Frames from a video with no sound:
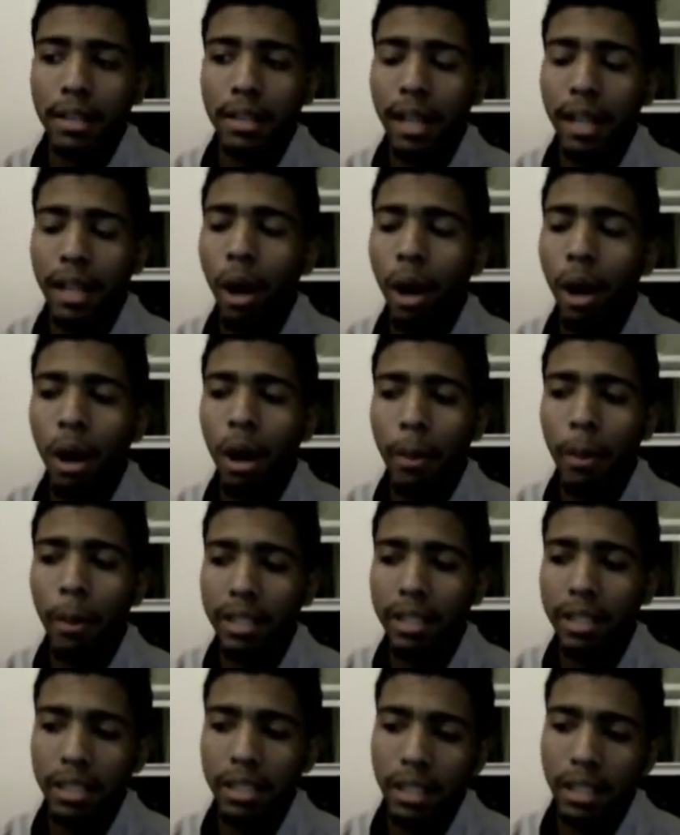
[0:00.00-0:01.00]
They all
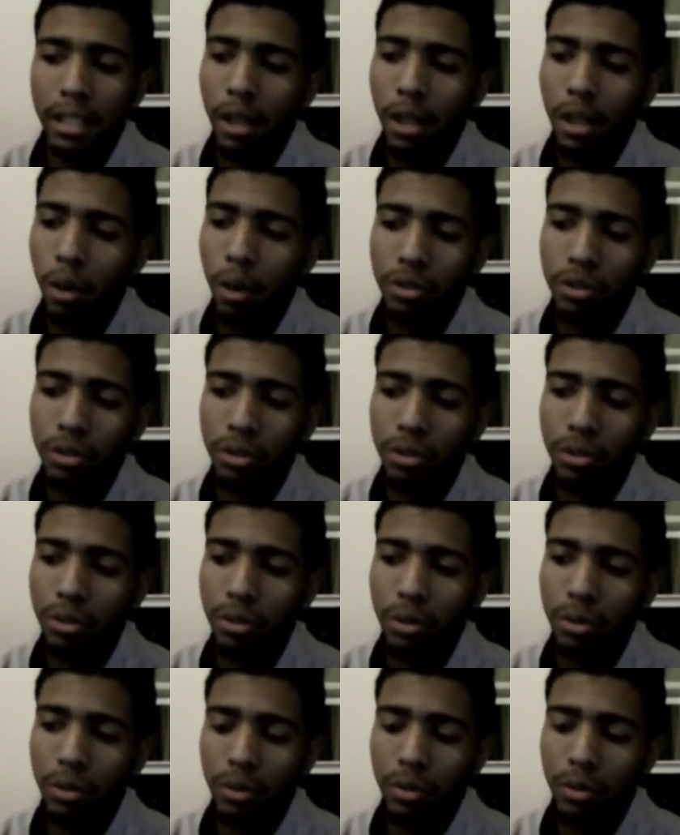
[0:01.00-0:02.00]
basically go
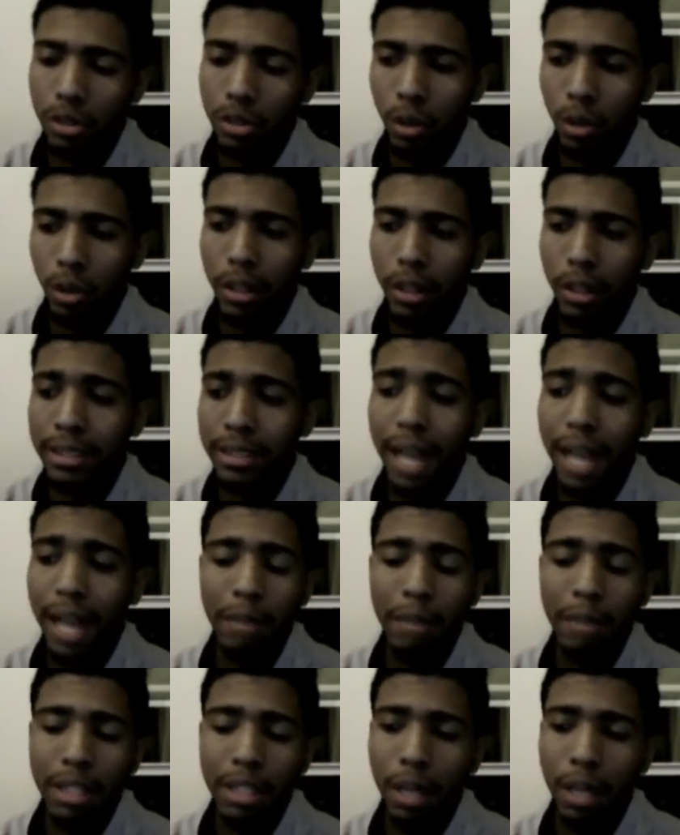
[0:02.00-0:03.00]
to the resort.
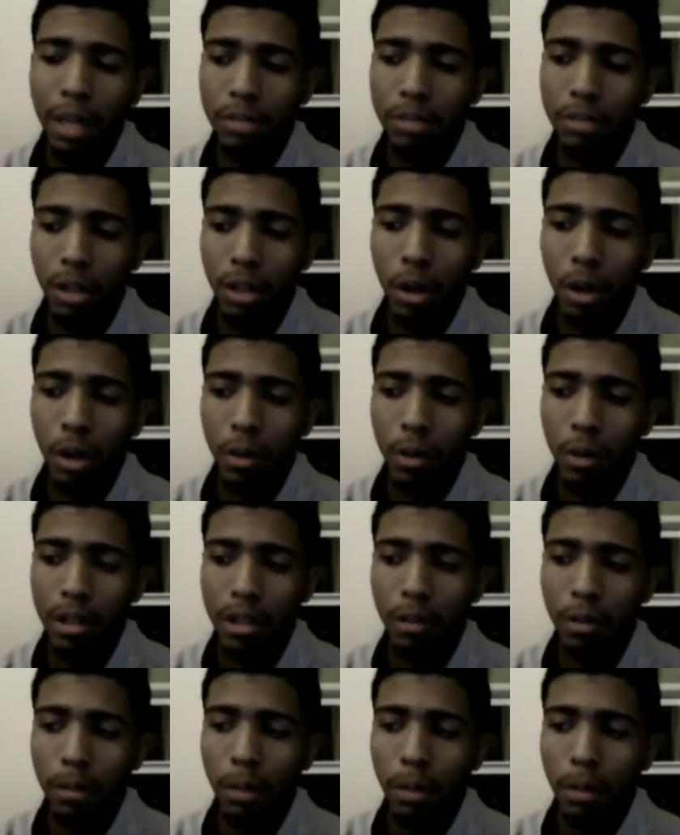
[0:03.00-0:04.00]
Tama comes along with
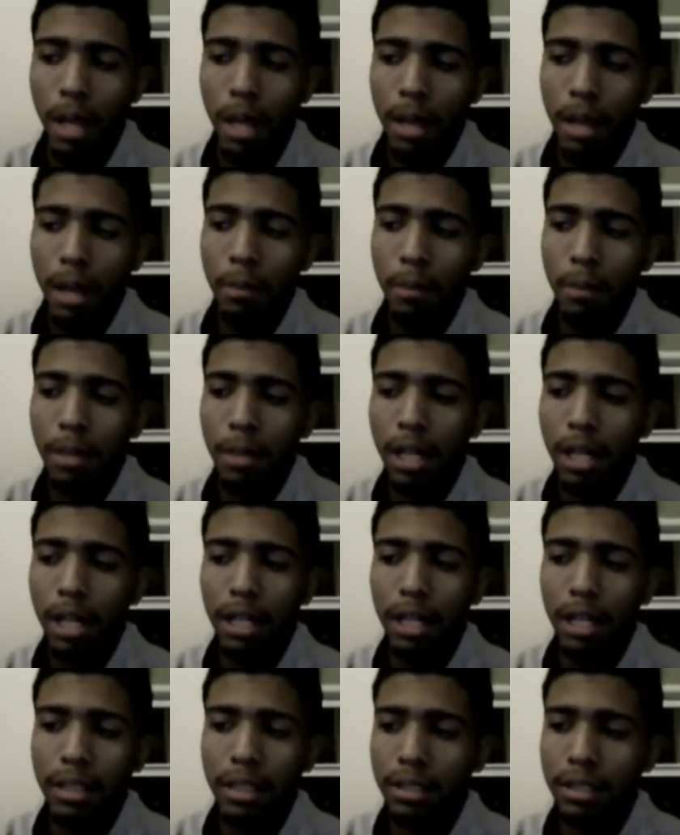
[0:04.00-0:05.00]
them
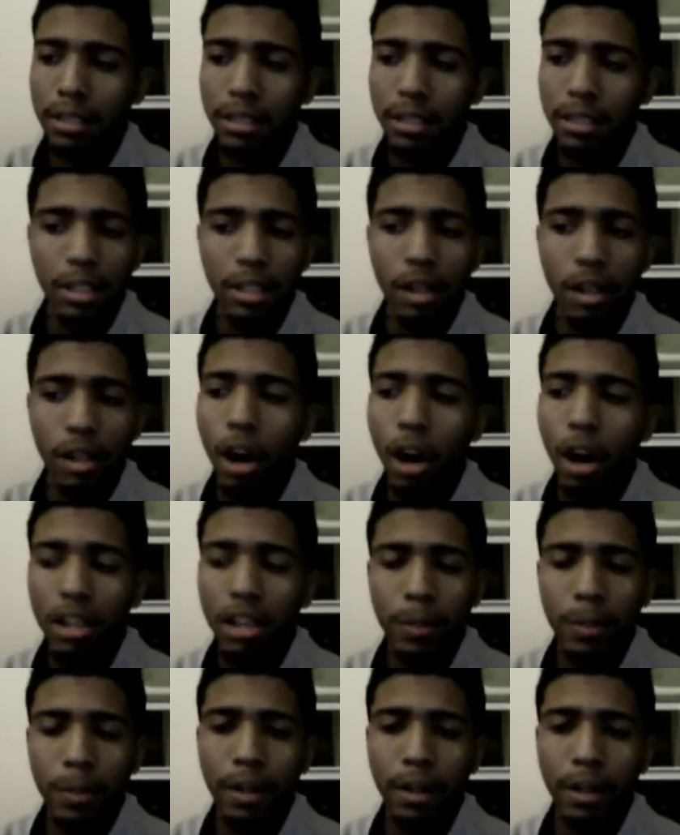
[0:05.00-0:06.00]
because the
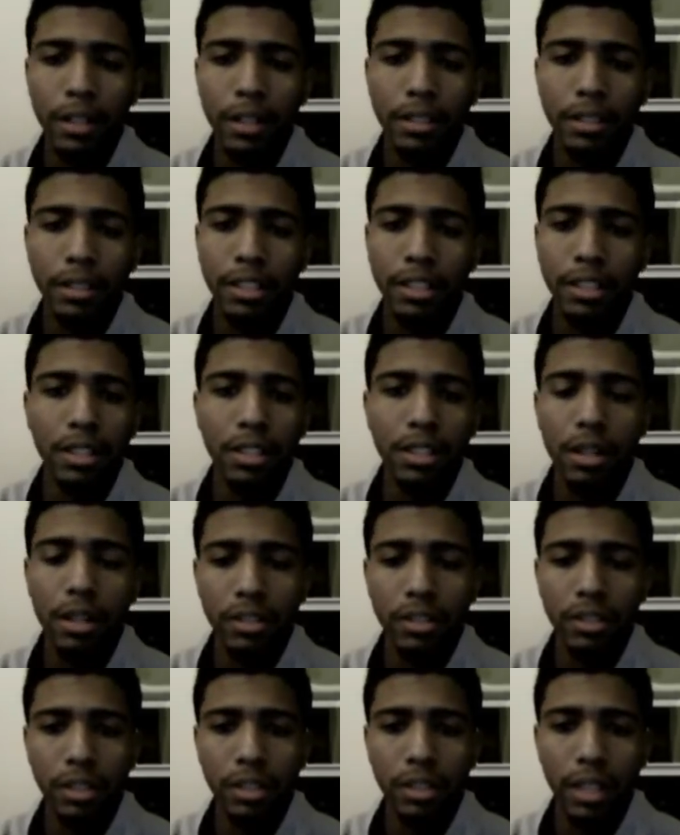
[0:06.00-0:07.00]
dog spirit just
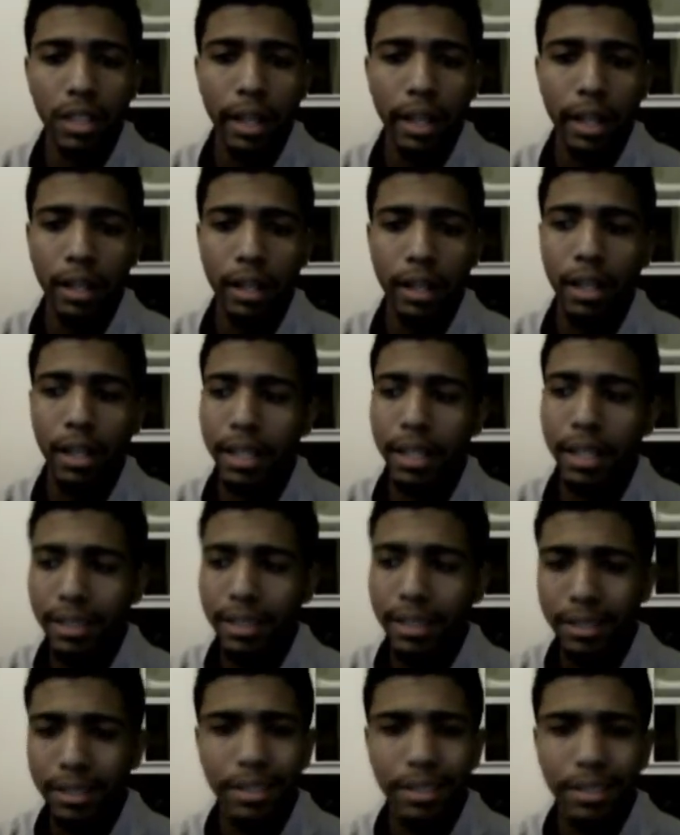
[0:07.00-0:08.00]
turns into like
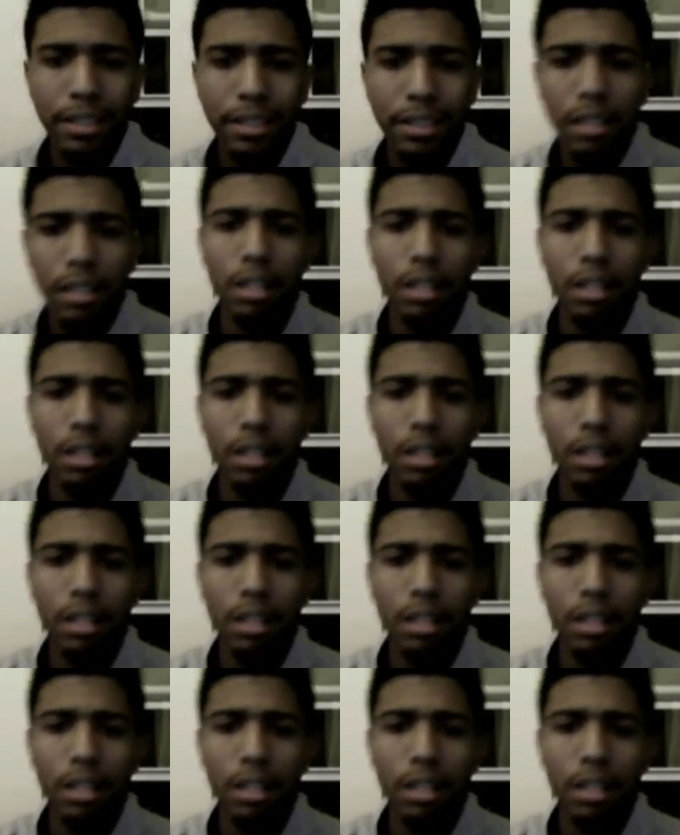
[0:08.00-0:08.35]
his